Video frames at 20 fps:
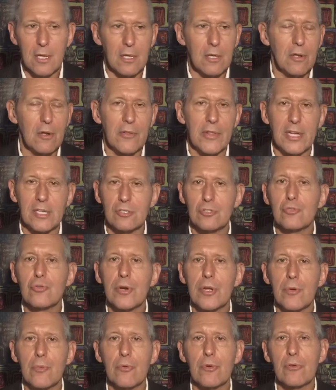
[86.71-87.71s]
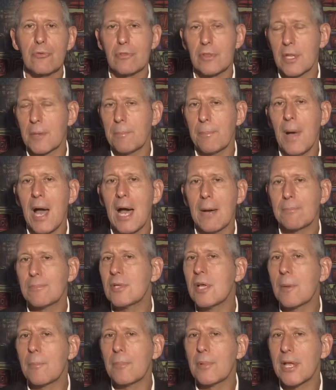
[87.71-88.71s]
You know, that tree root that
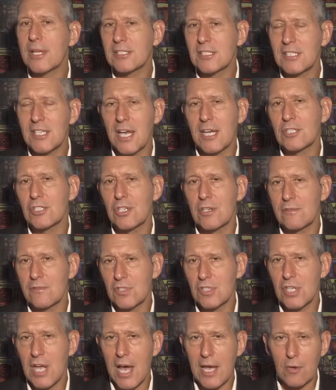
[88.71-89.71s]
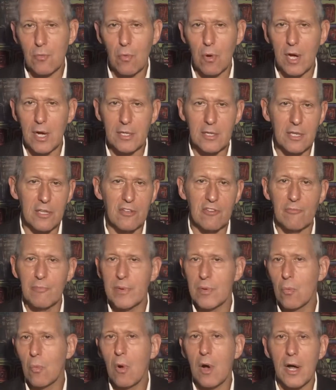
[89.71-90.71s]
popped up that section of sidewalk that you've
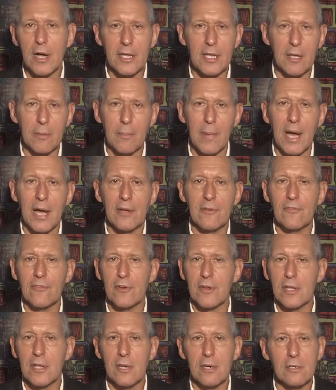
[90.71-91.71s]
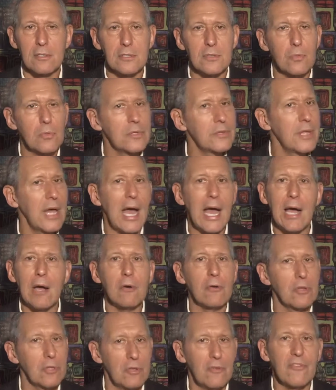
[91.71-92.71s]
been walking by for years. Well,
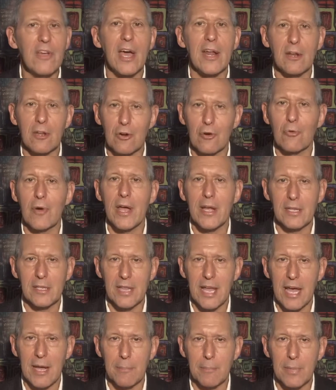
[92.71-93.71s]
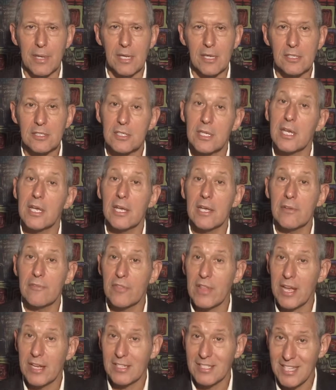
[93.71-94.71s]
now you've got to correct that, because if
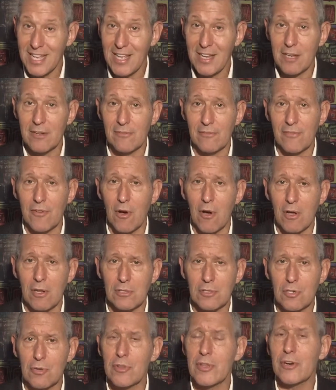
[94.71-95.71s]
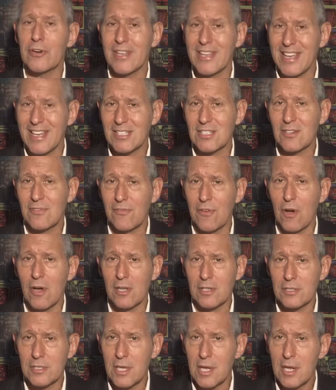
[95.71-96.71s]
that tenant falls or their guest
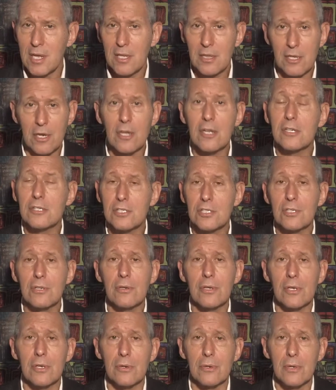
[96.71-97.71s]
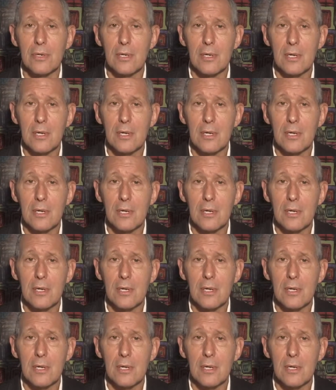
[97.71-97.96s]
falls, they're going to sue you.